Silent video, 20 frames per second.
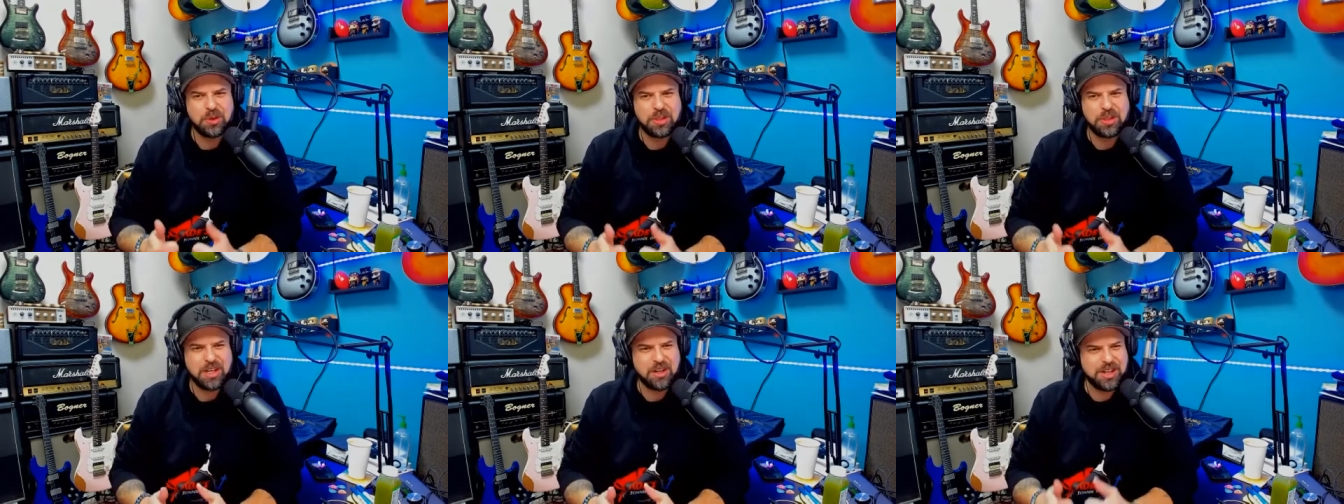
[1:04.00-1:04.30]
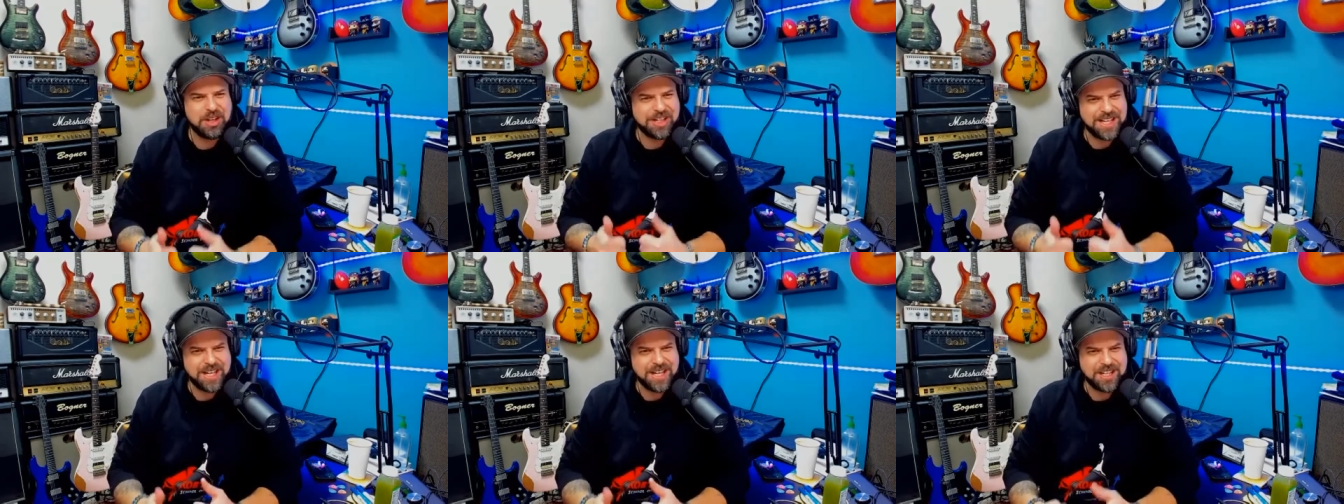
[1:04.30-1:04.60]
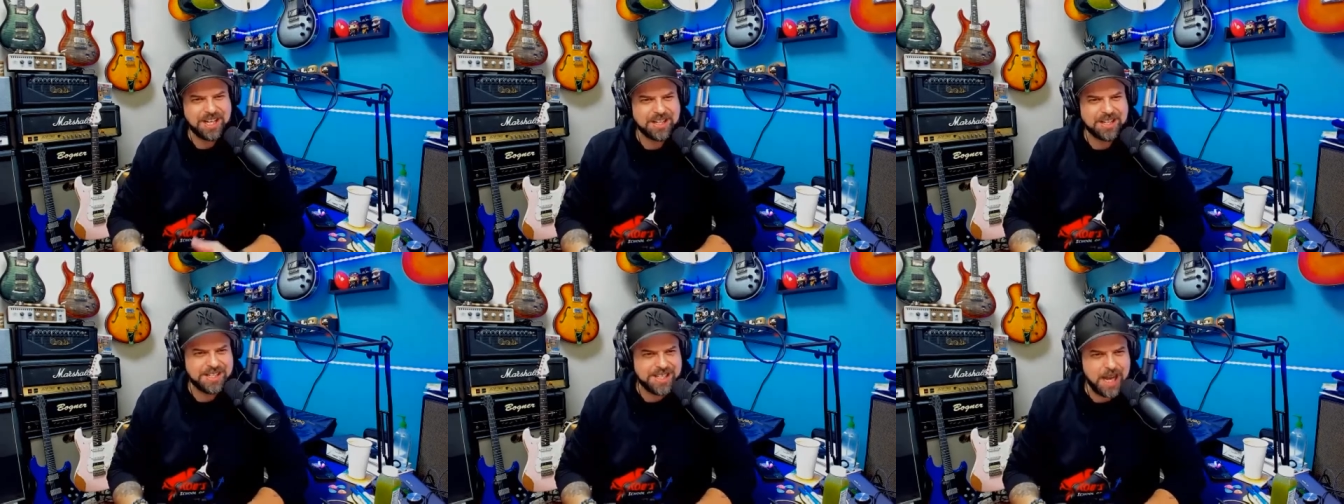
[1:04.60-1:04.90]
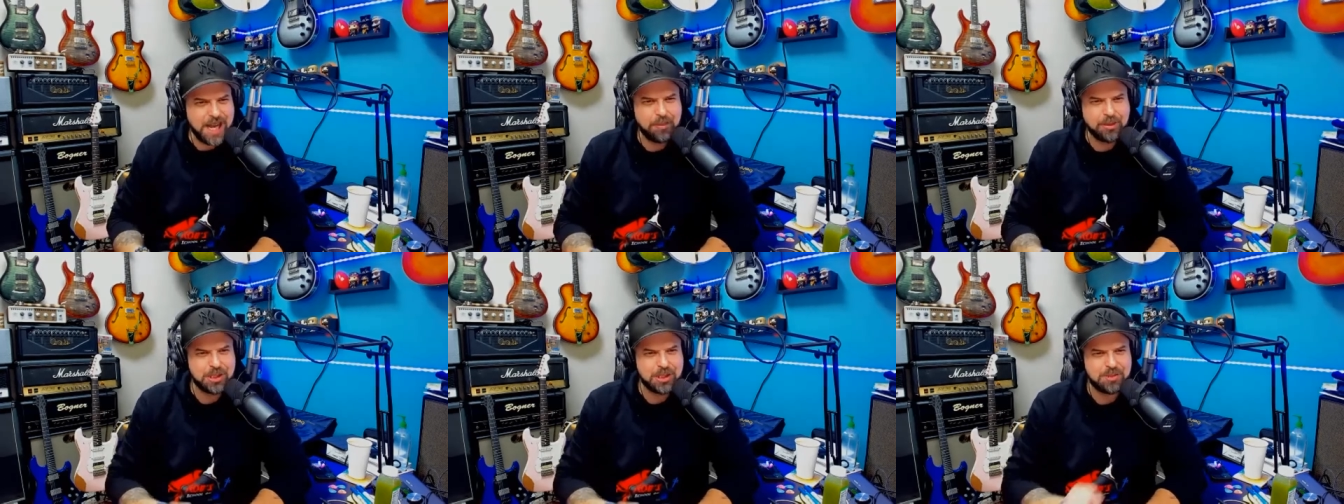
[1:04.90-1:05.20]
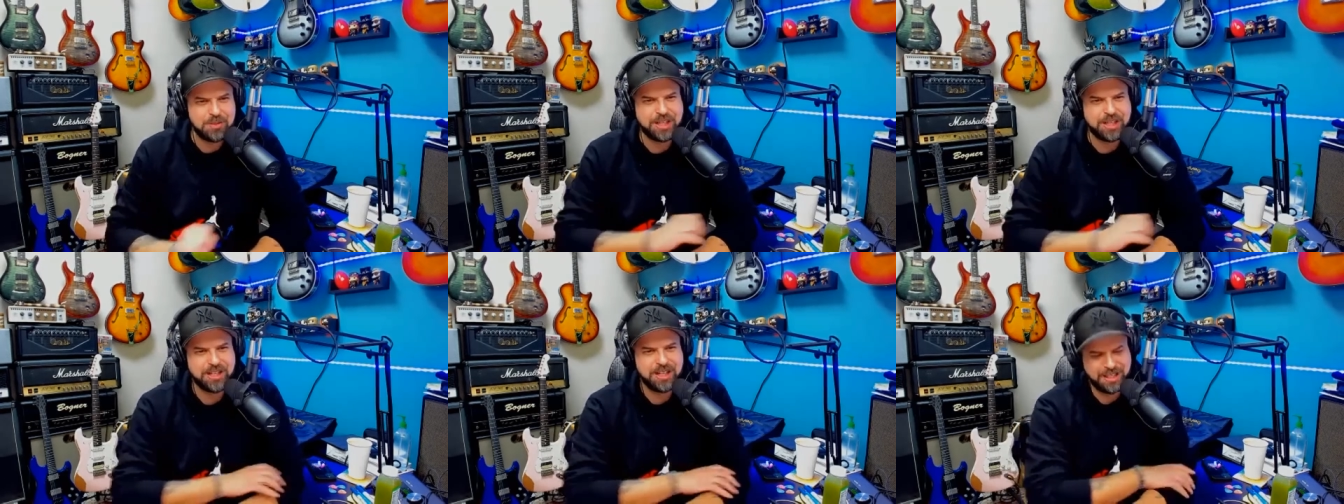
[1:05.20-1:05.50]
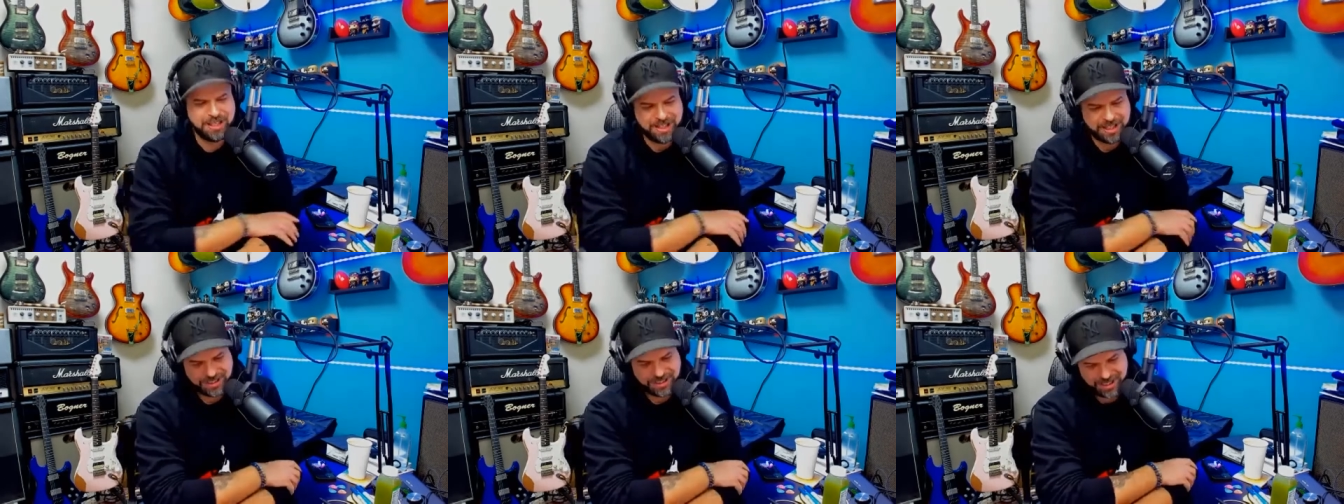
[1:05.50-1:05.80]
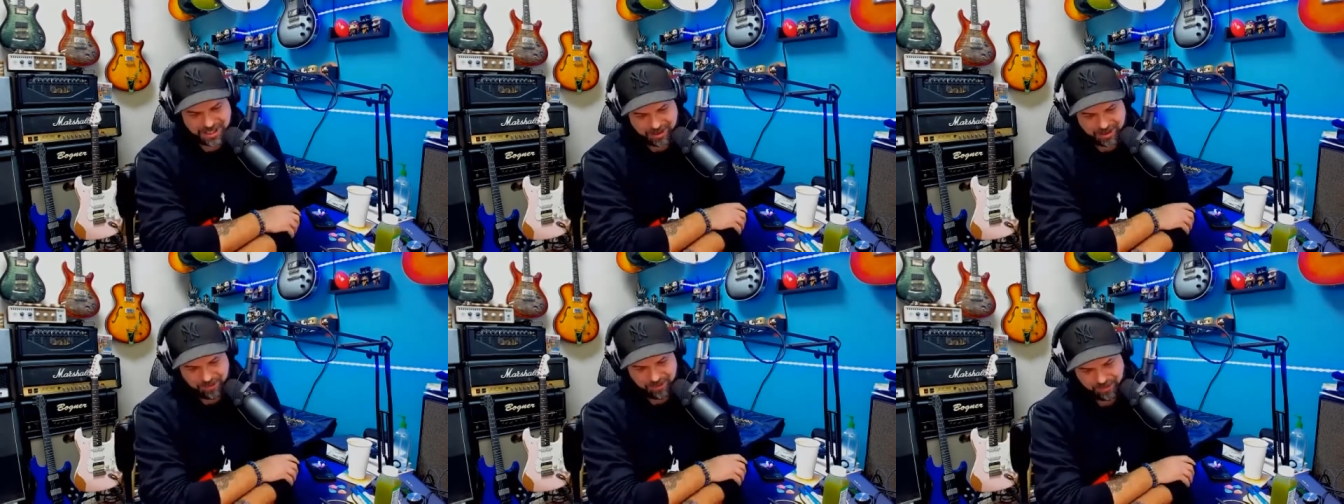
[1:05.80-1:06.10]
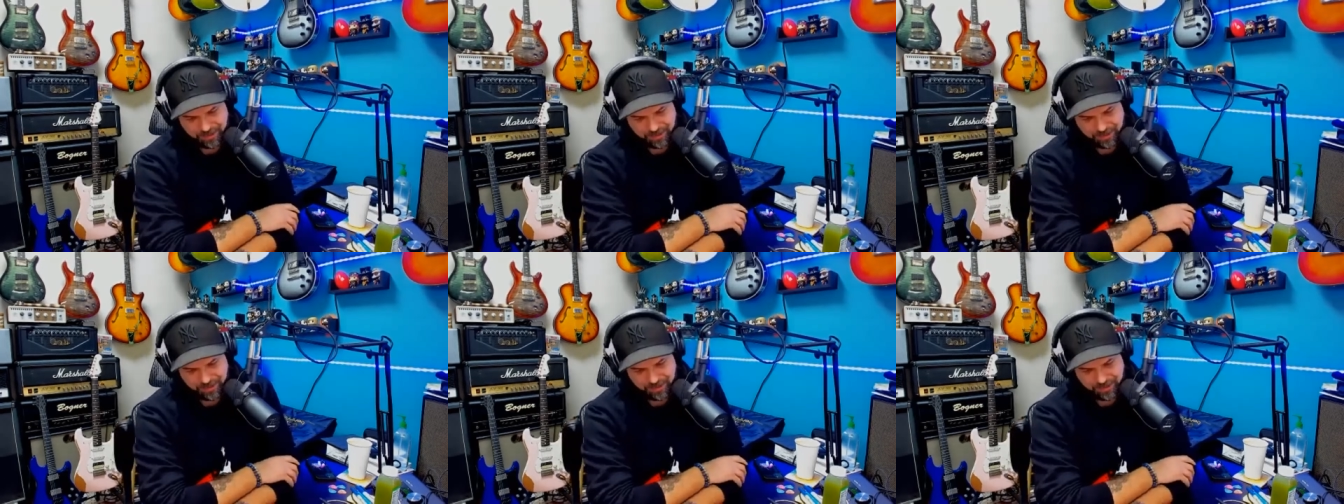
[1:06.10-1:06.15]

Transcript: You know, that's anti-establishment. Mm-hmm. I like that.